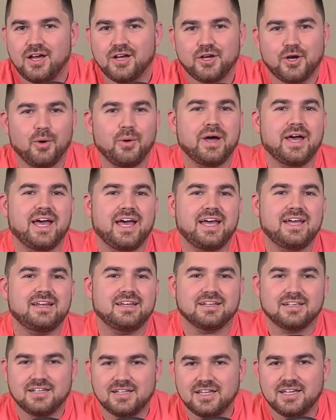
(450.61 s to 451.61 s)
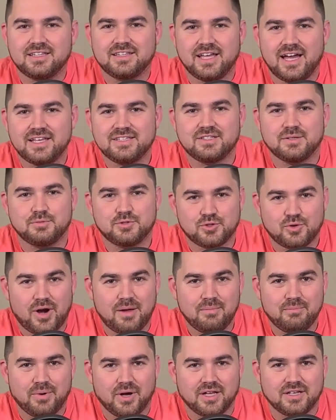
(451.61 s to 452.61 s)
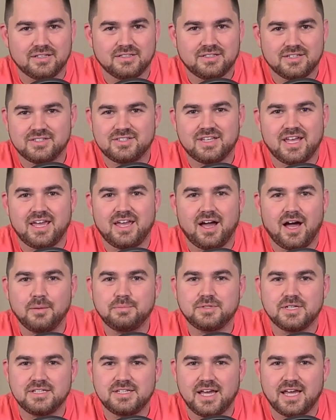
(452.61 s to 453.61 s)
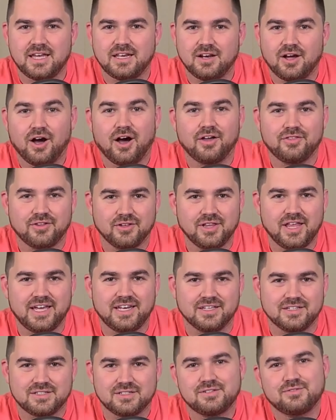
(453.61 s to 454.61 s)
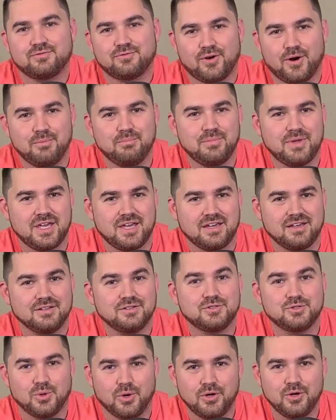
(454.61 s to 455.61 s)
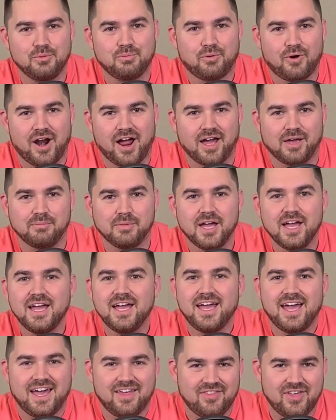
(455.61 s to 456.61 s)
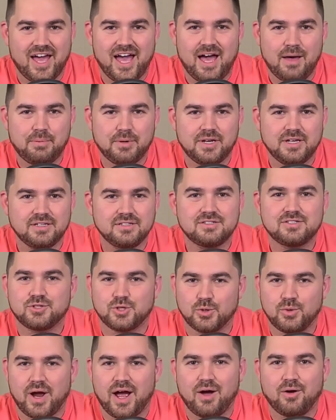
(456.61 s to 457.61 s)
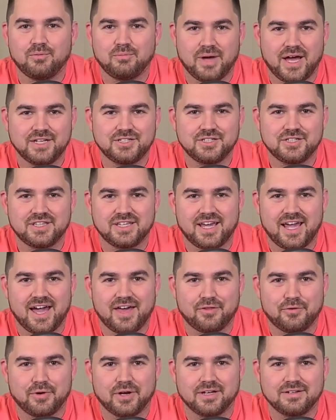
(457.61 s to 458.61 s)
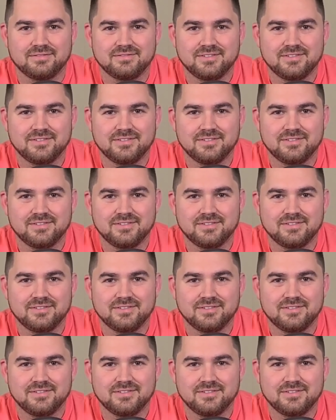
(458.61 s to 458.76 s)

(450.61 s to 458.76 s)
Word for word: go ahead and click that subscribe button to stay up to date on the latest from me, Doyle Prime, and the happenings throughout Magic the Gathering.